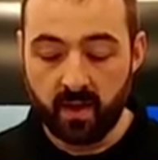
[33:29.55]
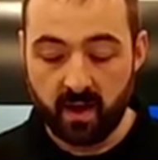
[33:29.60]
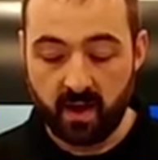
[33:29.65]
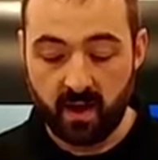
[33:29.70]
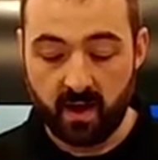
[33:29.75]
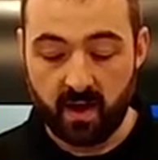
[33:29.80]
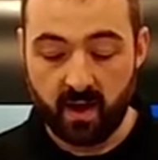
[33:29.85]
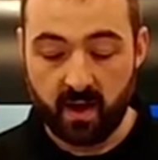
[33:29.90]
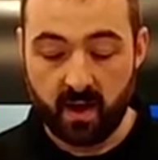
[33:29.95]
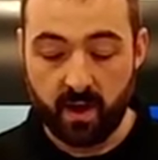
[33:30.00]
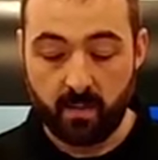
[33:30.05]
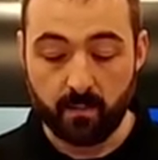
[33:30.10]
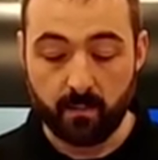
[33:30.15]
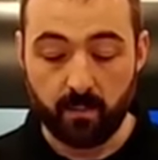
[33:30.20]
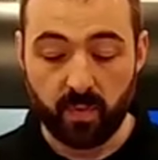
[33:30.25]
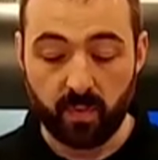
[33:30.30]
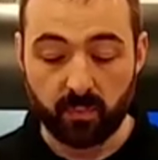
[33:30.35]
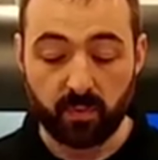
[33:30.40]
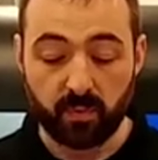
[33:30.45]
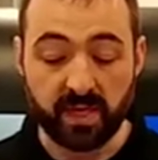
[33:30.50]

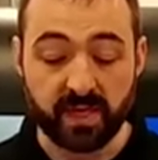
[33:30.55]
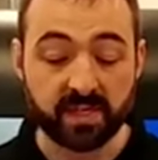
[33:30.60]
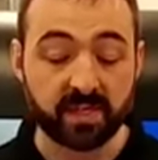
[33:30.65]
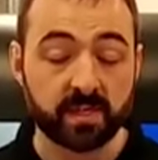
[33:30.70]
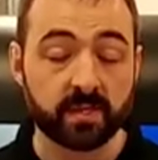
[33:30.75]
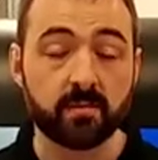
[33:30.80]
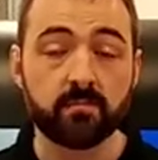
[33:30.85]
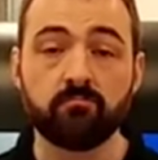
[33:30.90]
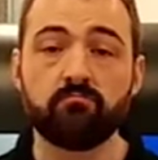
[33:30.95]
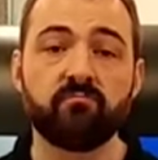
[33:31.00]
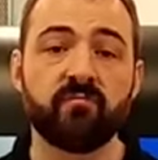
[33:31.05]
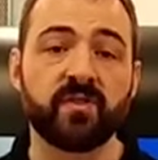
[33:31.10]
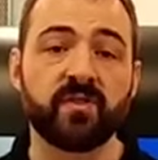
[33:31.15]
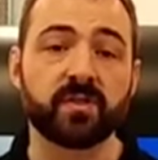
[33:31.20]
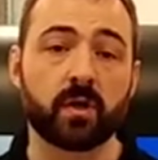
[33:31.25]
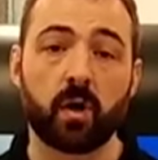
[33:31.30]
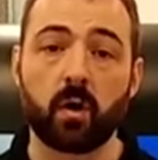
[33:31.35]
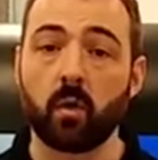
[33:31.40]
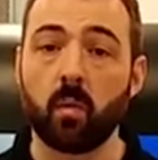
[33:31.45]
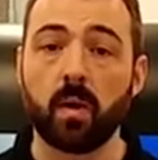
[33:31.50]
But please
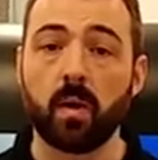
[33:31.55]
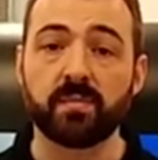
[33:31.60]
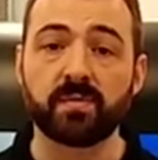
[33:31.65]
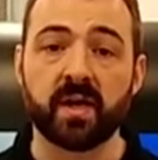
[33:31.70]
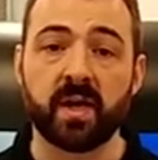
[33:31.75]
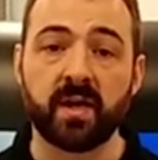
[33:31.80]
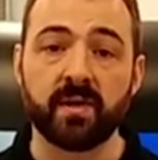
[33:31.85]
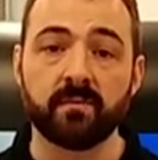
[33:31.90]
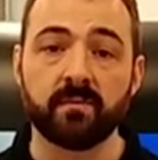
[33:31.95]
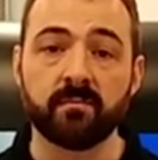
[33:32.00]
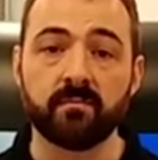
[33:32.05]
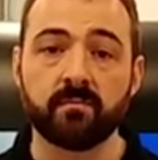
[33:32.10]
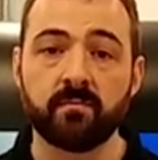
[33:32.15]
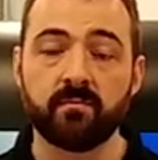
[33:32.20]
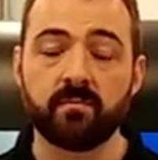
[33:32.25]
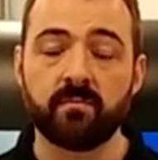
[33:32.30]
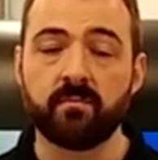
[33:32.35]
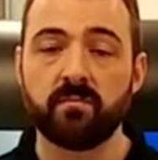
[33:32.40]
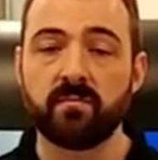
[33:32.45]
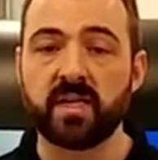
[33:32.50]
visit our website,
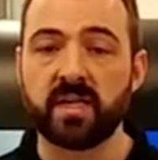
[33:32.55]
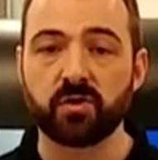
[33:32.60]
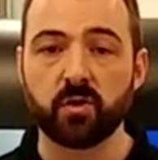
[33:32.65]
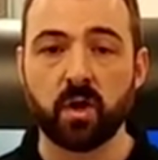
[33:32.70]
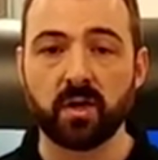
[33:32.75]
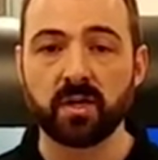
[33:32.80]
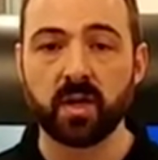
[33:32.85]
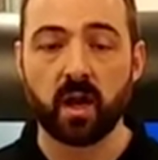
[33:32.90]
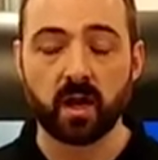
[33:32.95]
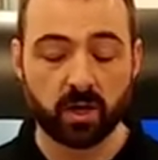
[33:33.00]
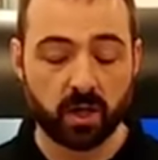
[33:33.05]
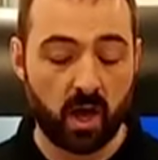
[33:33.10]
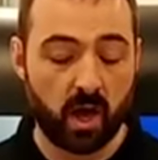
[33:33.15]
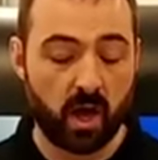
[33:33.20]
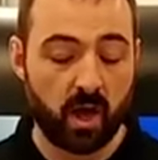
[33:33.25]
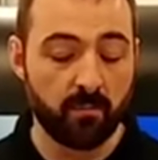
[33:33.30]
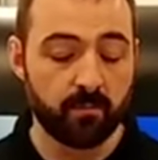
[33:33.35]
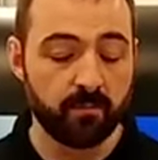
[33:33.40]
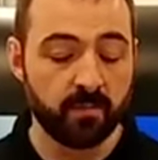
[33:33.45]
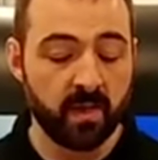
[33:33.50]

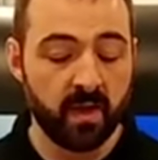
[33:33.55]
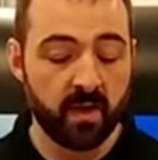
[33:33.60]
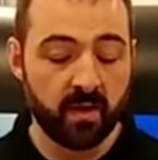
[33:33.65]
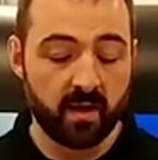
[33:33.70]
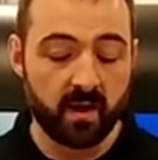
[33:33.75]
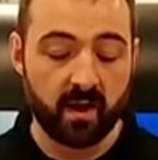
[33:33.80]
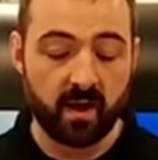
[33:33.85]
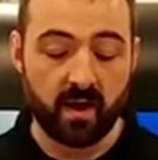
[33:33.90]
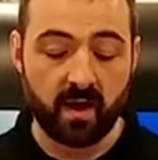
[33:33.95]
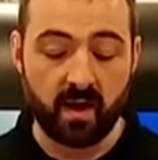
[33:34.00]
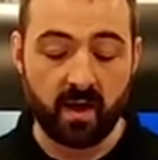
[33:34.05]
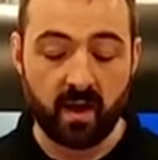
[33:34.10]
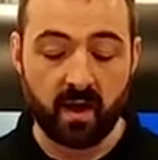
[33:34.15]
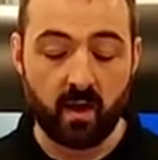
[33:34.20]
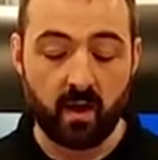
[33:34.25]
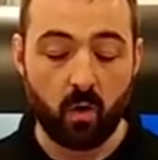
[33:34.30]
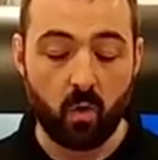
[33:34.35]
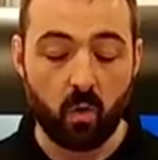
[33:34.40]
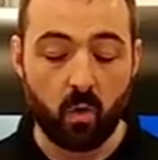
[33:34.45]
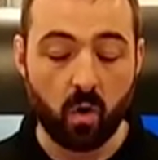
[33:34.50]
datron.com,
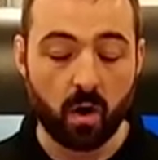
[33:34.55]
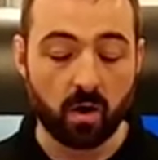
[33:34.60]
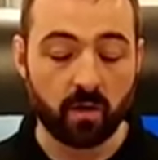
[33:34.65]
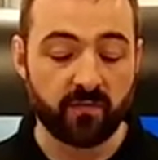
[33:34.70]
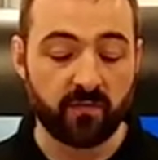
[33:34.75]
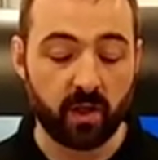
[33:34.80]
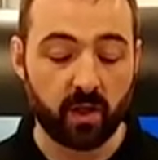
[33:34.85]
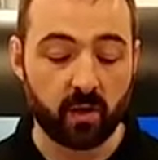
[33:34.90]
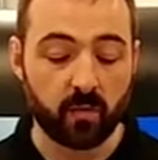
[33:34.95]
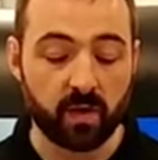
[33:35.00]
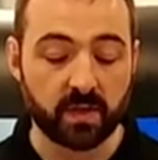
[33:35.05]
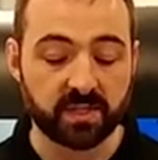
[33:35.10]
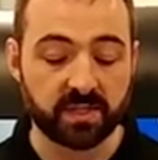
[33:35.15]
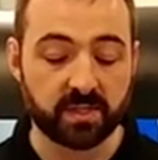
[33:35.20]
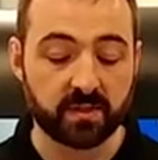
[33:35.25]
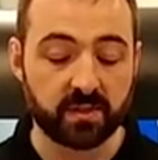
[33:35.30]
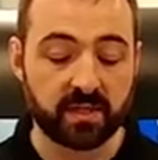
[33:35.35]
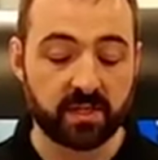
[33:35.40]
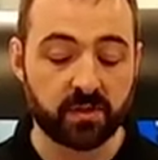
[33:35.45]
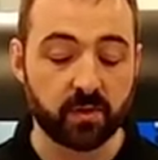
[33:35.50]
or follow
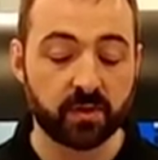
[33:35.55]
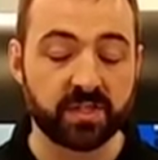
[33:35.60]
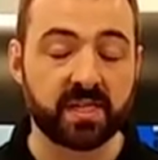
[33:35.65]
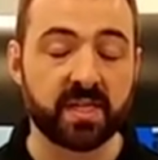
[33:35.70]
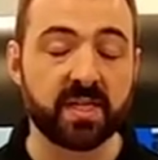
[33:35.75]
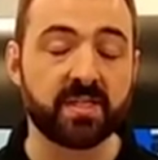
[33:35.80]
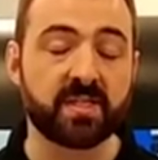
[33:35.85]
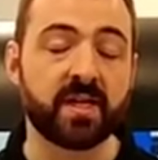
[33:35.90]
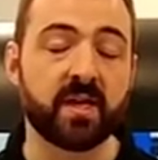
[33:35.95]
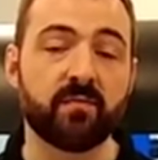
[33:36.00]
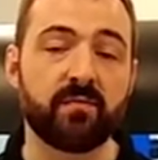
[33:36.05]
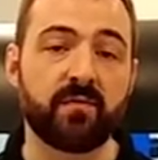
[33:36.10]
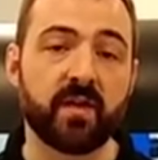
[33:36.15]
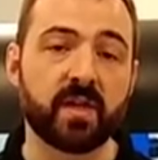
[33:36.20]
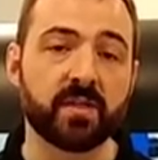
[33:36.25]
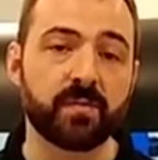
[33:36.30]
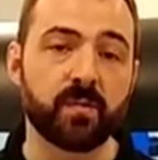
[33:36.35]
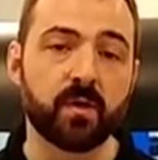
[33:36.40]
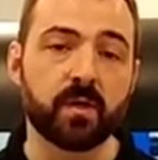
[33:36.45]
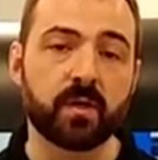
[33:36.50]
us, Datron CNC on
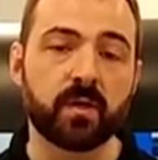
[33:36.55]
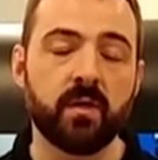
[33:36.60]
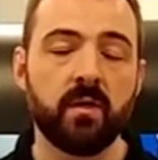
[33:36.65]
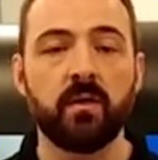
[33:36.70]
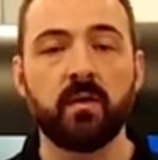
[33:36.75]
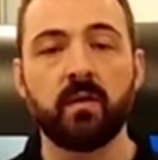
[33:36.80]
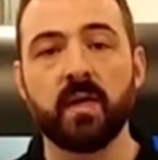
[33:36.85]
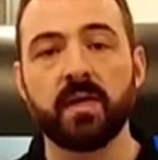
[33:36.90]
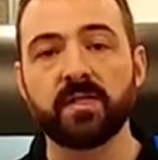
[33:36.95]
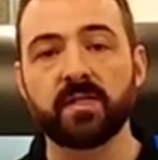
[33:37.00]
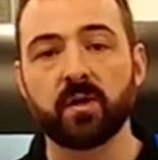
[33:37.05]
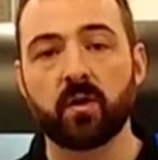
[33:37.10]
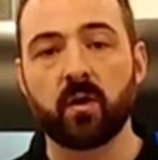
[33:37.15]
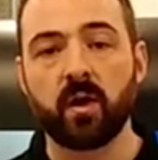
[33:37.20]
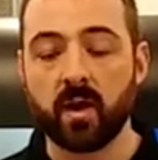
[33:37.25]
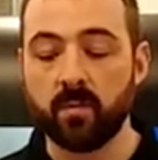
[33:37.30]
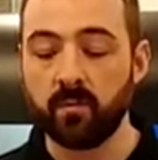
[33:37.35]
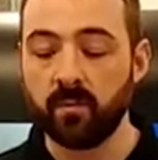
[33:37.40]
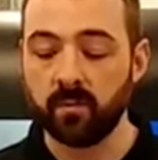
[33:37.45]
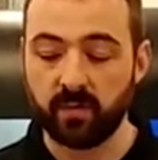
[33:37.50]
Facebook,
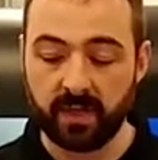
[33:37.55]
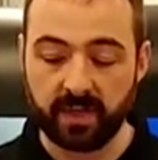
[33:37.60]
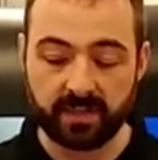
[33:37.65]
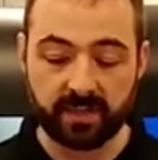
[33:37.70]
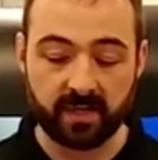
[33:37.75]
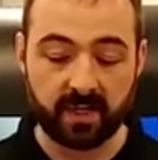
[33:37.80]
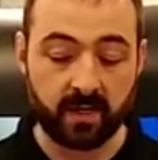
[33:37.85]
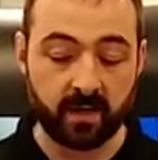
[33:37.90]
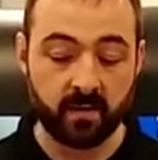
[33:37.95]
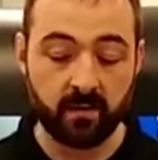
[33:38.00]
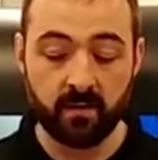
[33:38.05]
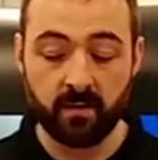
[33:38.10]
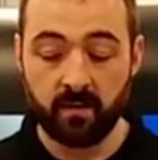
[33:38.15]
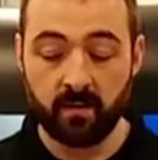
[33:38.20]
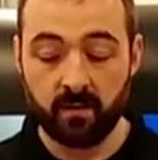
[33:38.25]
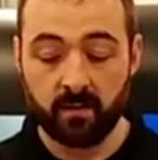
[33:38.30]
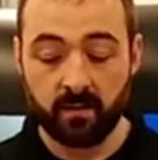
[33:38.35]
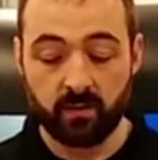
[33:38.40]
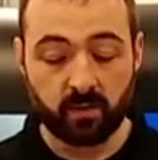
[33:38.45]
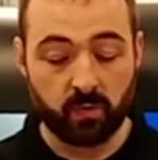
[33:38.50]
Instagram, LinkedIn,
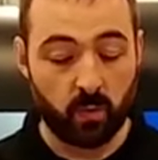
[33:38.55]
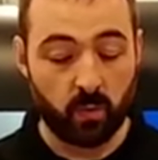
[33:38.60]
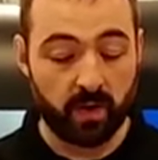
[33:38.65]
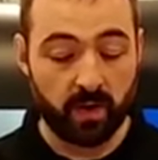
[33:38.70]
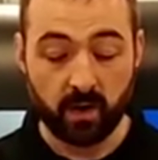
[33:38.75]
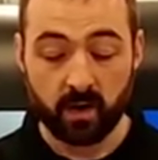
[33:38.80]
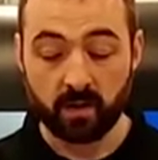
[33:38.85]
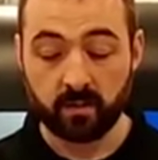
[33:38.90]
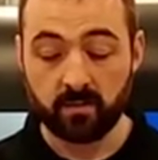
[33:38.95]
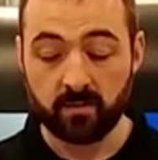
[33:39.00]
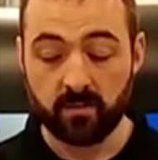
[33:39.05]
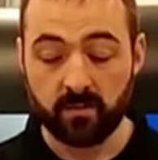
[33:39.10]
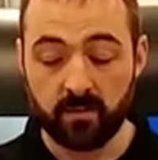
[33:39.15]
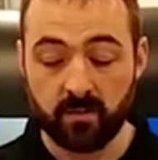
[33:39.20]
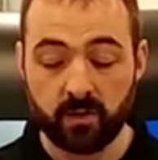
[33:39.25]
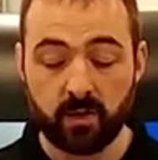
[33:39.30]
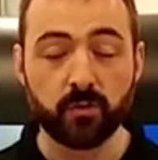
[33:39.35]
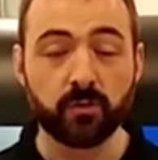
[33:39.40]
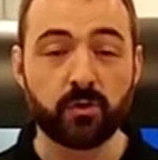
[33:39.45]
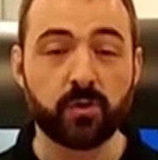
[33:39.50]
Twitter,
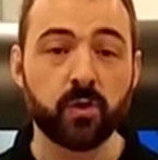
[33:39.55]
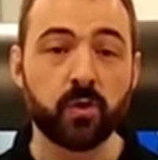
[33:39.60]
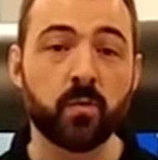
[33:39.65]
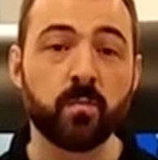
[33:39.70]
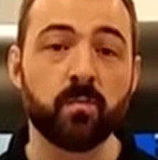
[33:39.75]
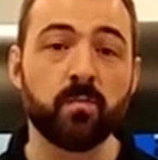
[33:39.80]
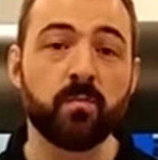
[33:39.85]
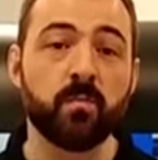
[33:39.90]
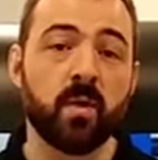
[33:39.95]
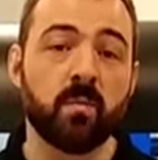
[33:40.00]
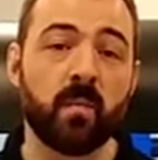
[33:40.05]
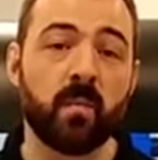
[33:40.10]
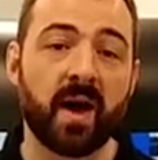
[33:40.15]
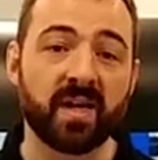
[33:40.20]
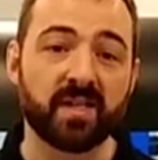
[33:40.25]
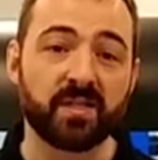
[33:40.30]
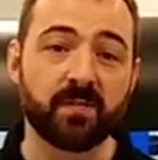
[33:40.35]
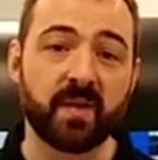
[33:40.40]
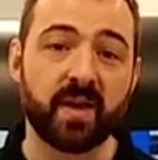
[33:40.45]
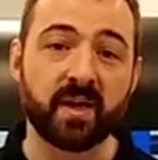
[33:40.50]
YouTube,
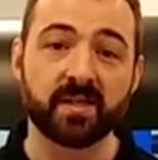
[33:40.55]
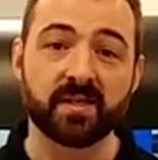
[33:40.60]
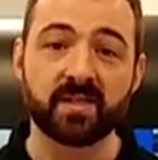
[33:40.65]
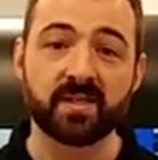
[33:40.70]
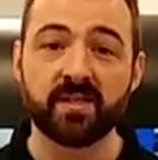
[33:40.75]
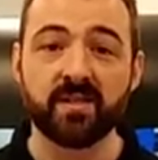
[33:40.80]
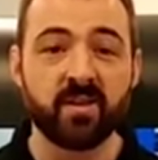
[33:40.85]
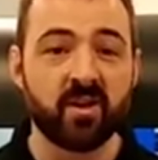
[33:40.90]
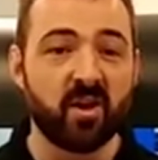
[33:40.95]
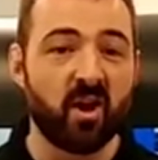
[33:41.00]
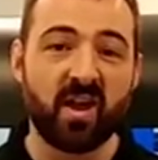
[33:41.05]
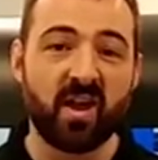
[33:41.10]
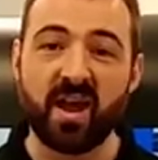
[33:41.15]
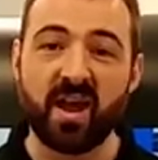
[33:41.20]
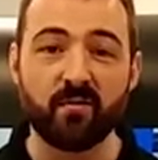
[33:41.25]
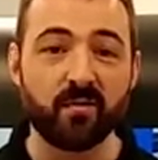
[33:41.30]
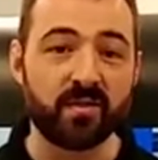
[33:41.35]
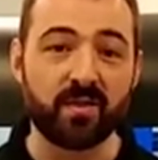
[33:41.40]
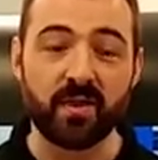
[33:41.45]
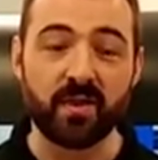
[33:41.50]
MySpace,
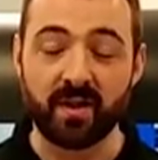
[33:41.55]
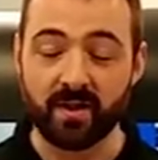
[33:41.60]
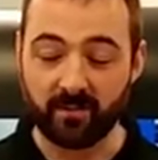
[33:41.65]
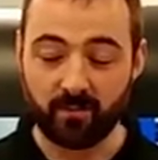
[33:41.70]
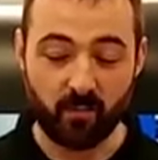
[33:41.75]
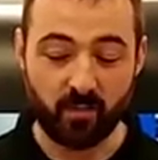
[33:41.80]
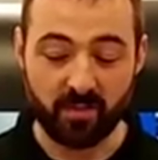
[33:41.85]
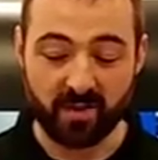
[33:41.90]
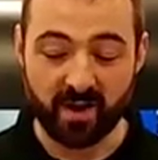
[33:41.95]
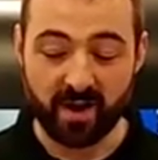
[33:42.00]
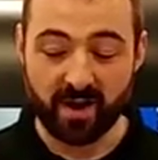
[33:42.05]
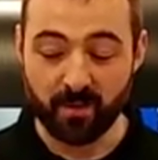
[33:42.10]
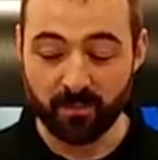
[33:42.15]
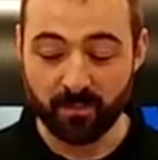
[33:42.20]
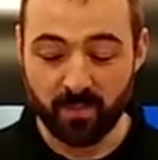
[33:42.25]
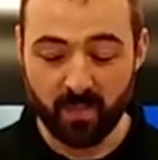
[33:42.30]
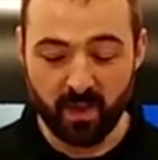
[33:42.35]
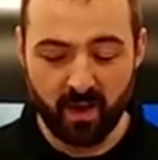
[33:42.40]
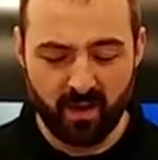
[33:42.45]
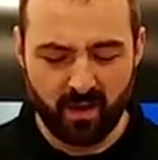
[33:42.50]
everything. We're there.